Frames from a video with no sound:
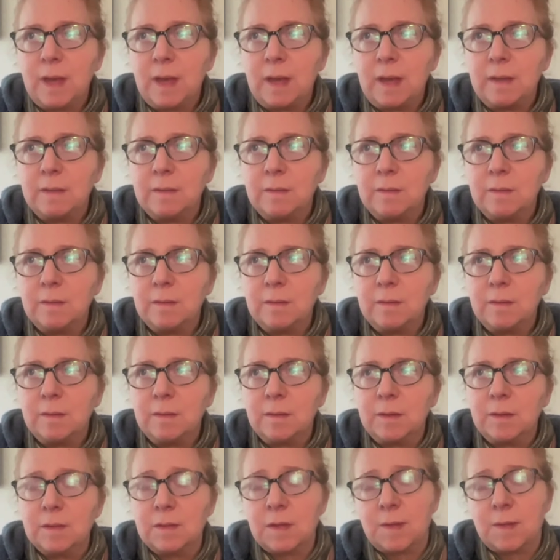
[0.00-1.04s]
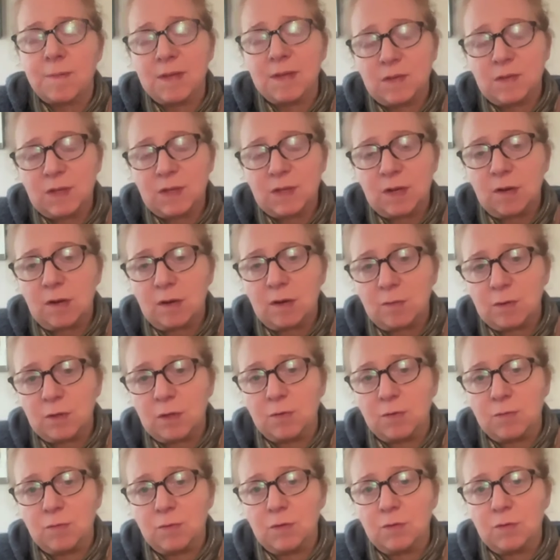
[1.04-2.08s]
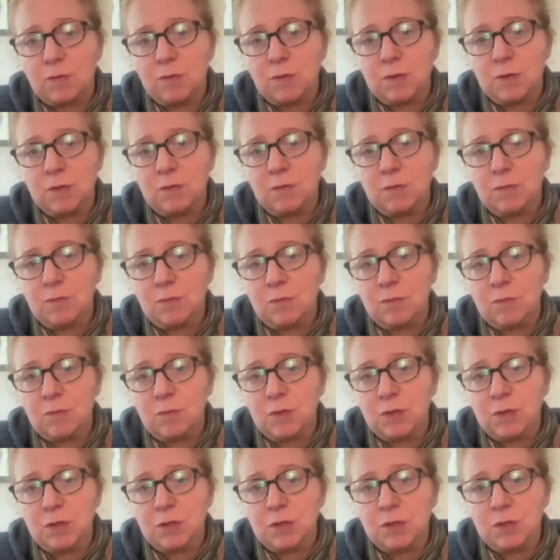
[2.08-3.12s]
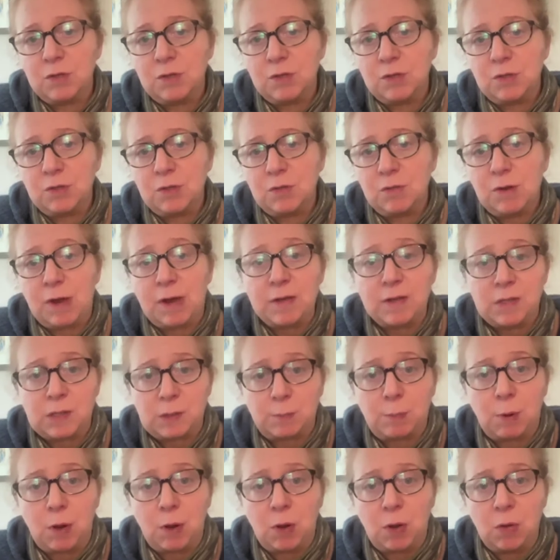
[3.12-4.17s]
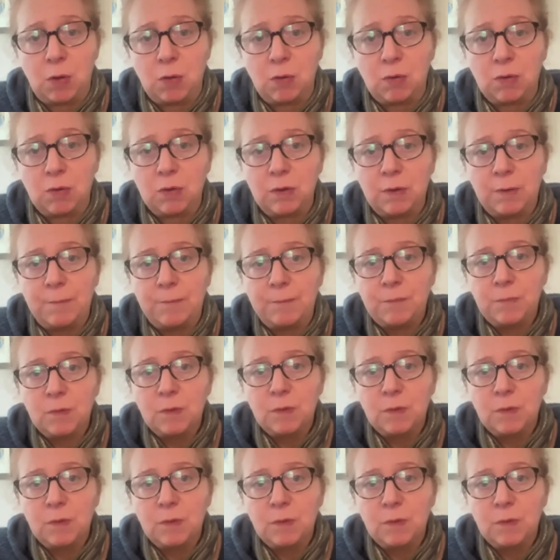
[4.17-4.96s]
that, because I mean, Sarah, when you guys spoke,